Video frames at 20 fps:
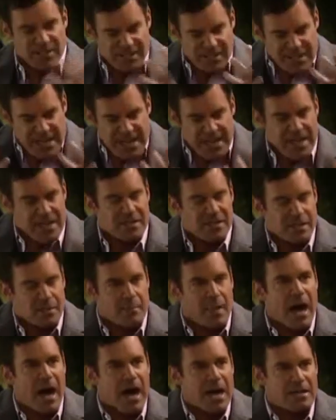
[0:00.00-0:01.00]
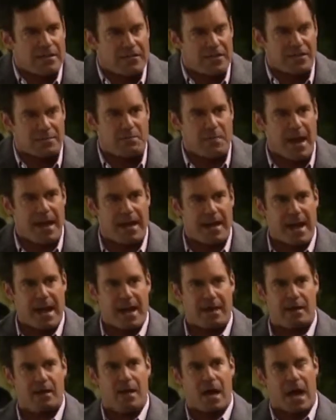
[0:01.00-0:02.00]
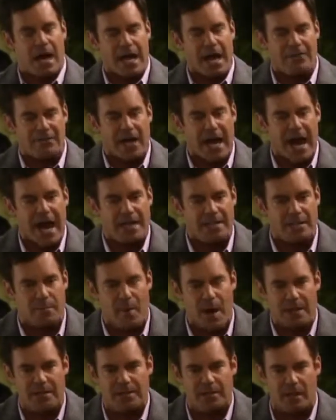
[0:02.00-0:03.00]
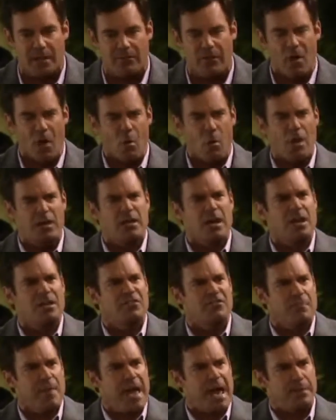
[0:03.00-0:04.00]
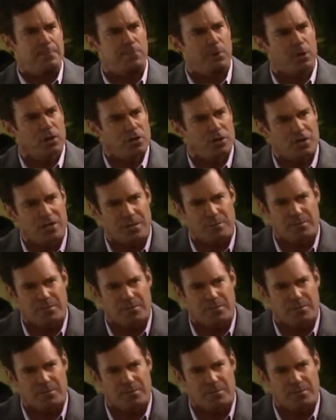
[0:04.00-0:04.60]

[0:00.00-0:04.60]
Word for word: sneak into the mind of this maniac. I have to ask myself what kind of man pushes